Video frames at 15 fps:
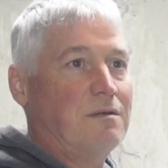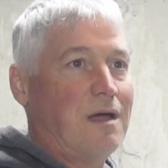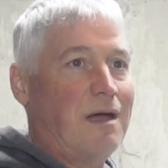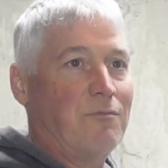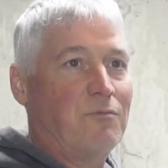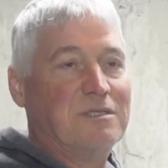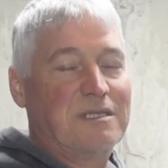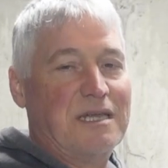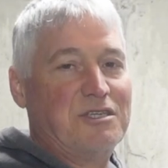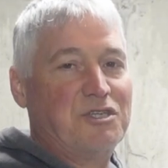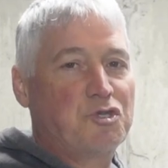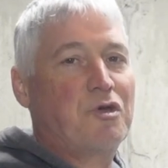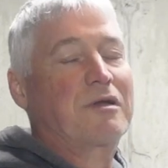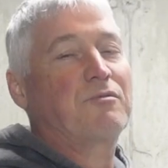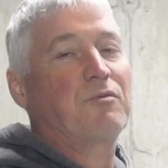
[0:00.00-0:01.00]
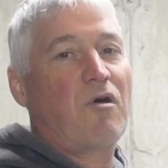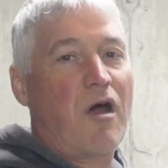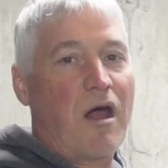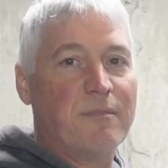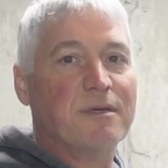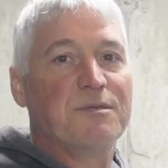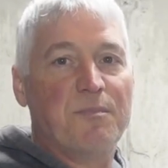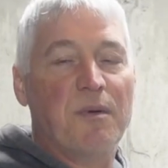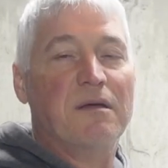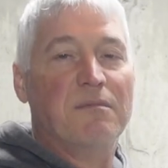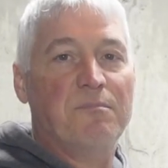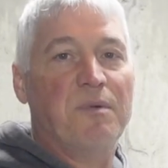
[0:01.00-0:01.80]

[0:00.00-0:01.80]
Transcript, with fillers: I wouldn't say strict requirements, but,